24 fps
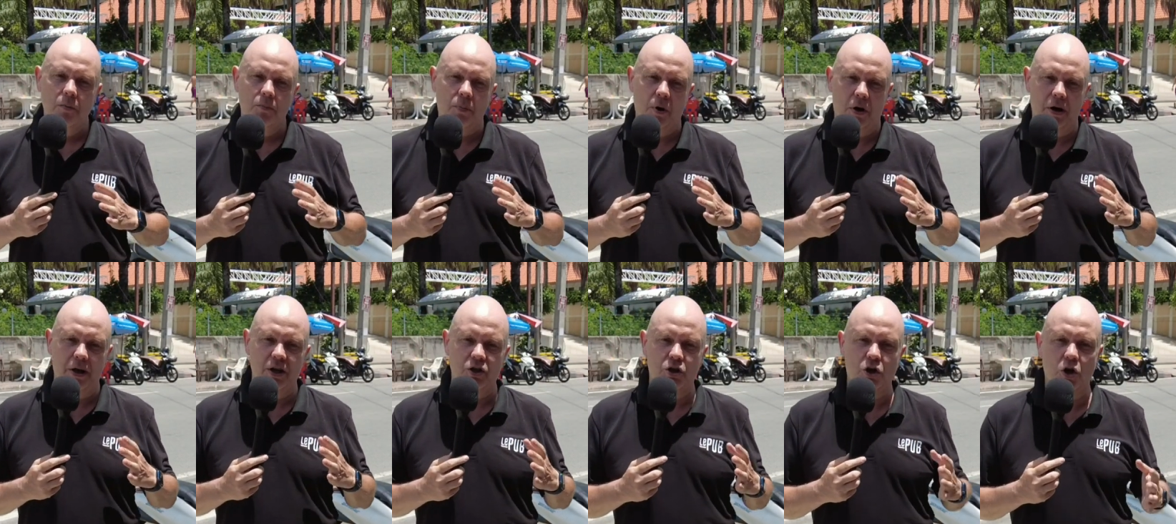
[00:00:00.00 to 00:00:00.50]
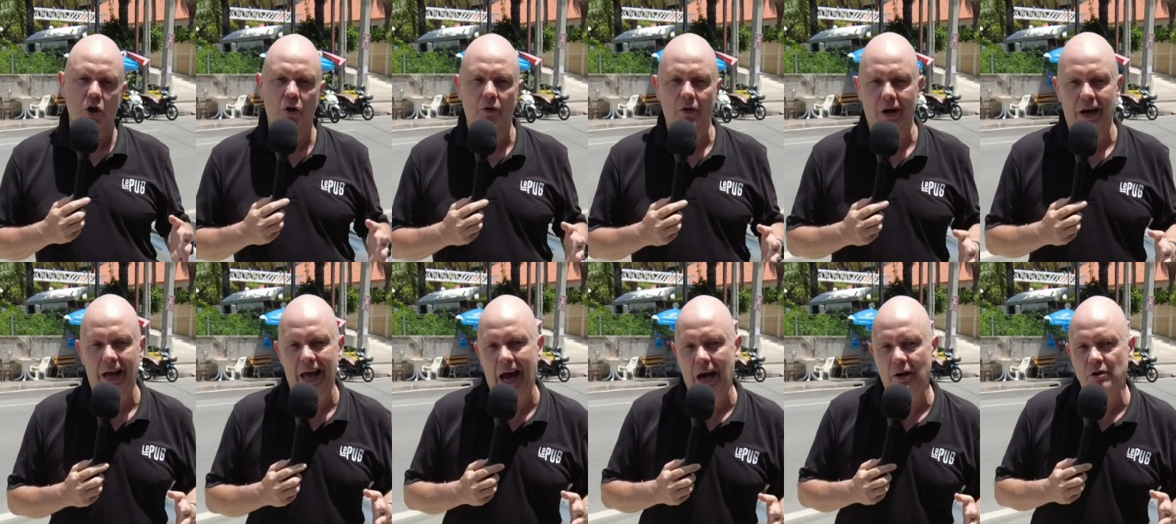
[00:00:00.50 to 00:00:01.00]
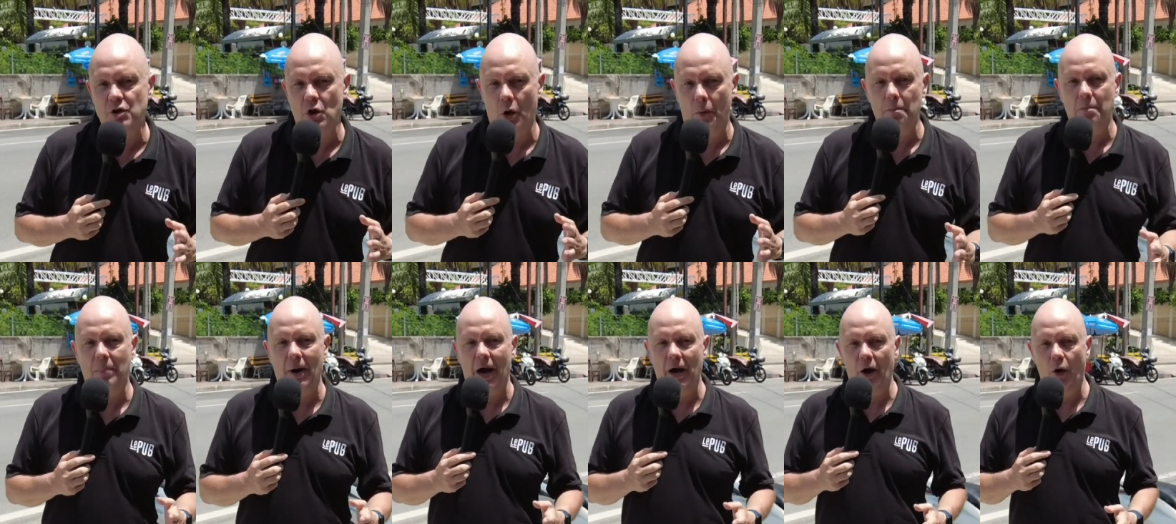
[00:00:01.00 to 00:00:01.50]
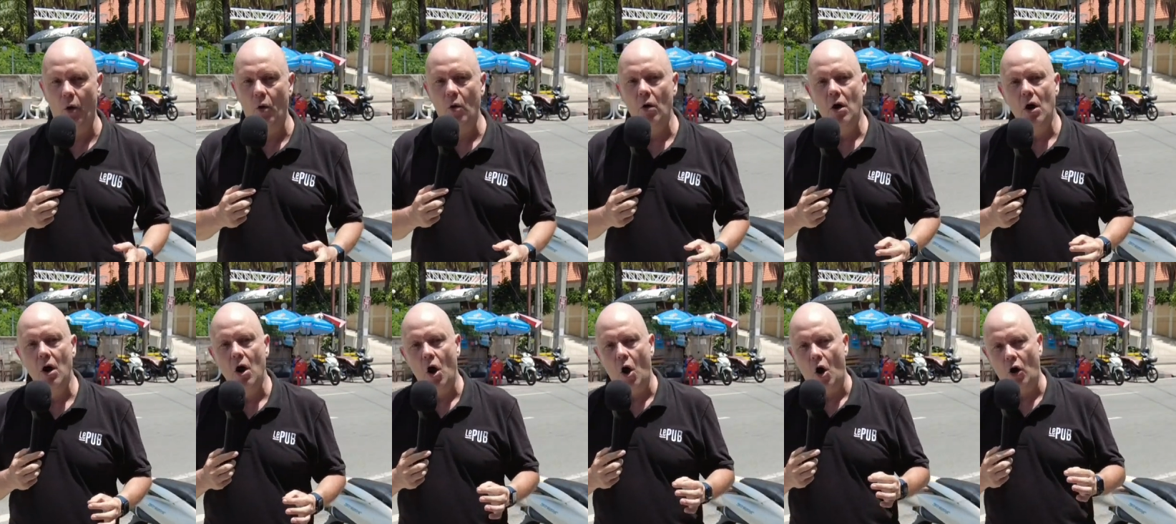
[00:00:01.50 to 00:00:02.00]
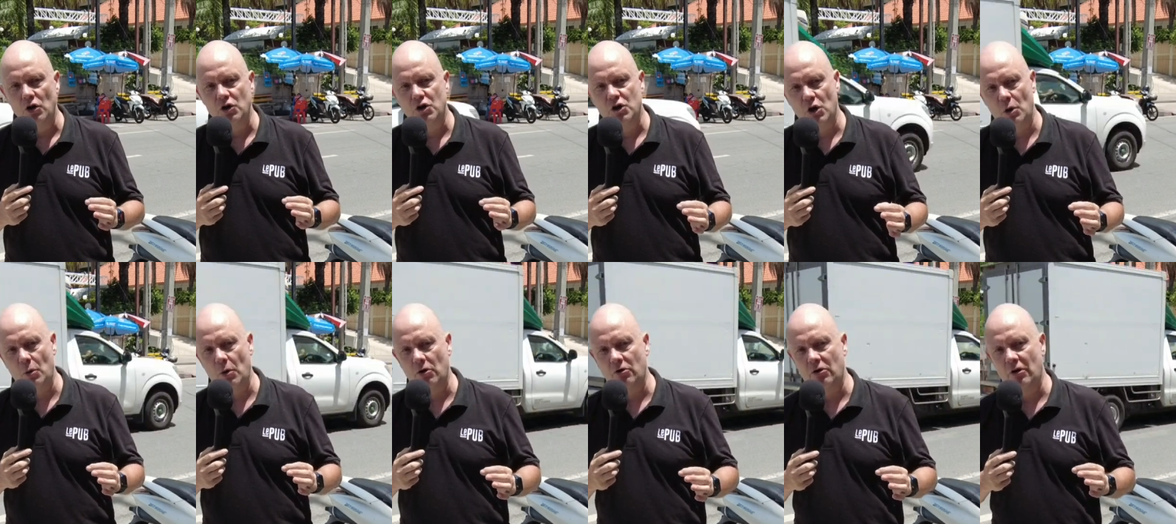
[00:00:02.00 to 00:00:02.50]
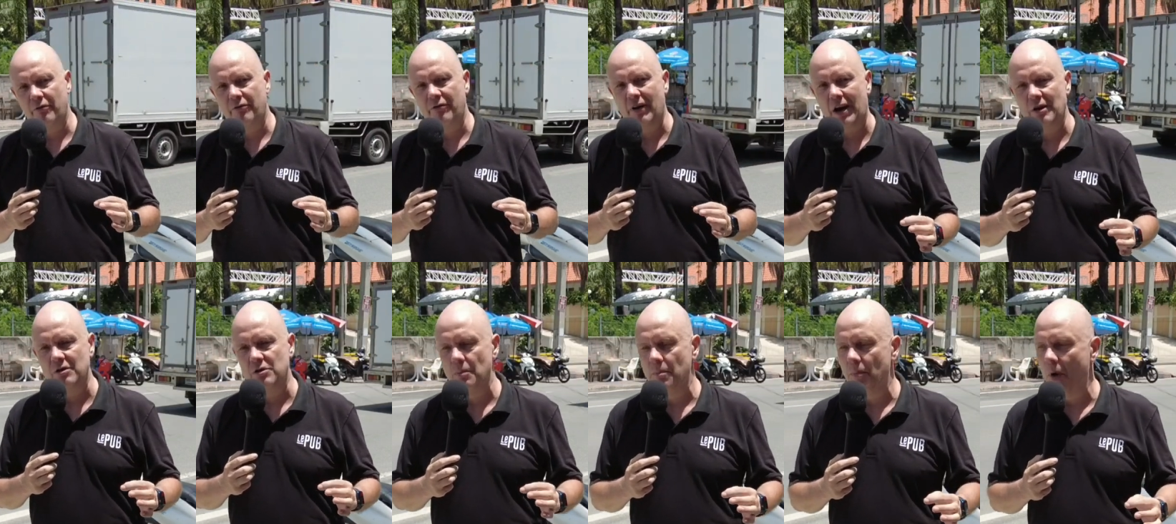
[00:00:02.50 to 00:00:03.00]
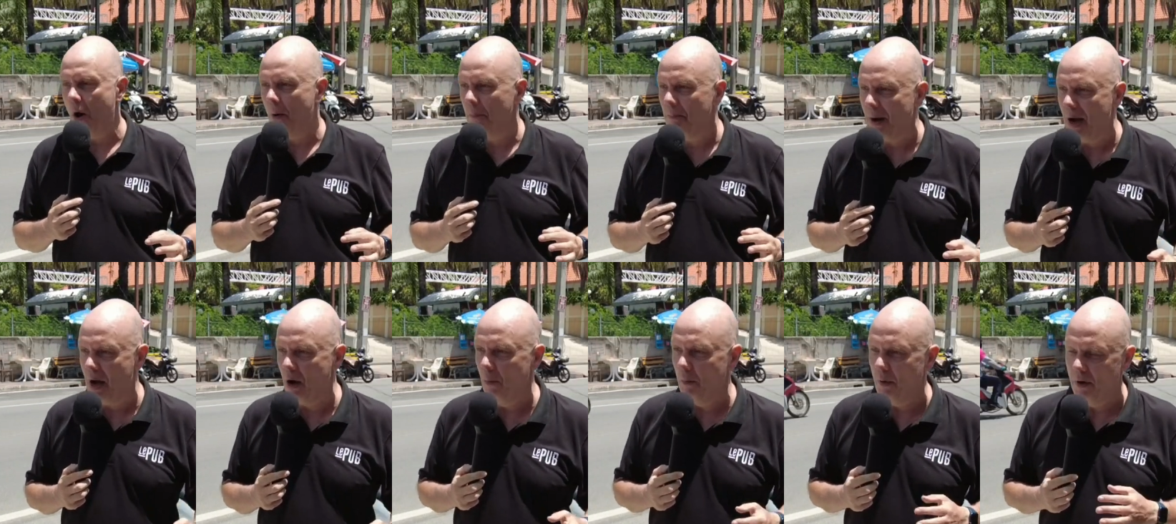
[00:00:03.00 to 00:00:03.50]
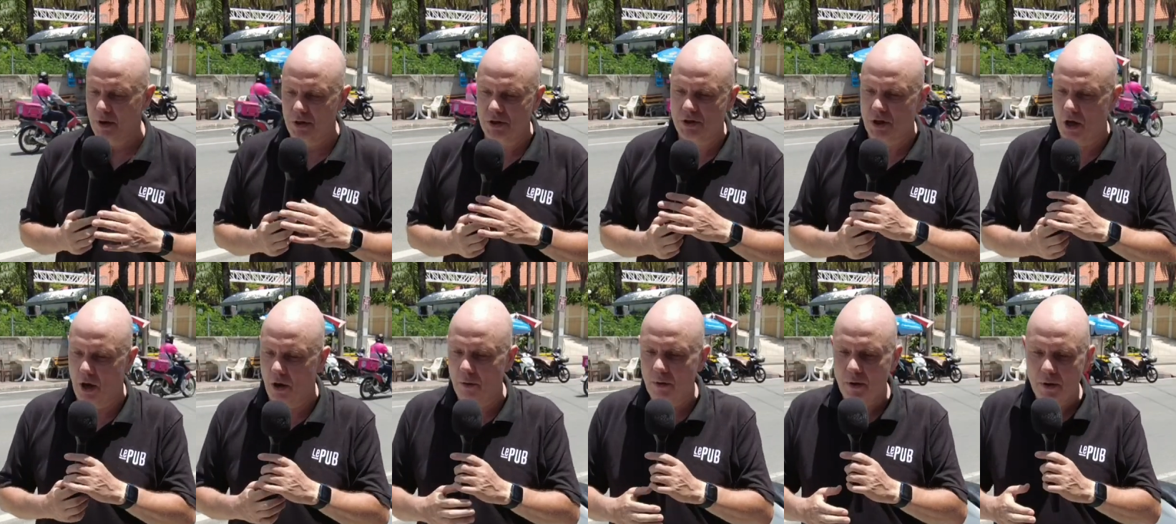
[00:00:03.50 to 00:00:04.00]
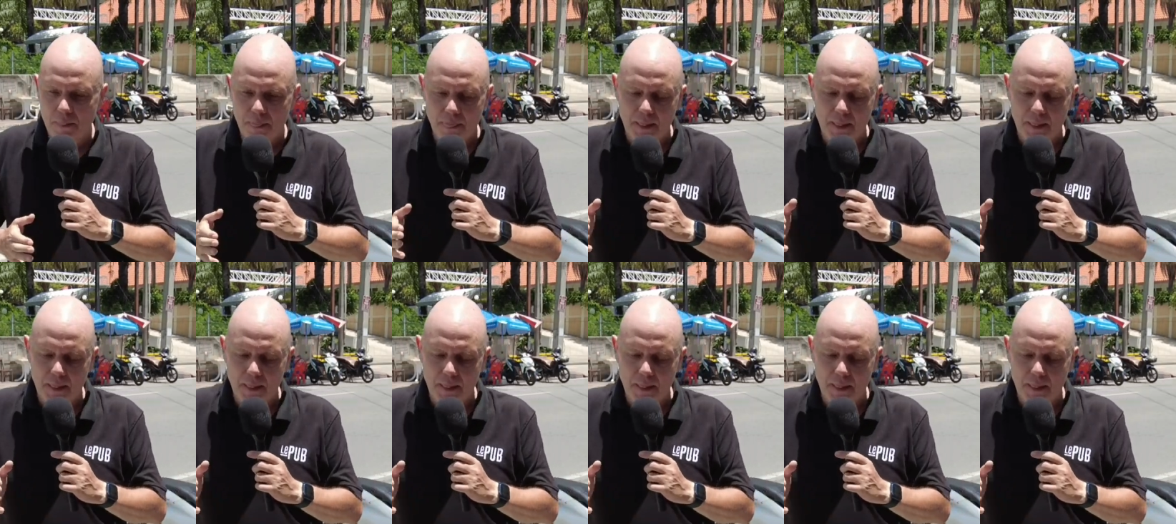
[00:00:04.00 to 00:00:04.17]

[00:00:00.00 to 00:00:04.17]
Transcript: but he's currently out on bail on 200,000 baht bail money. So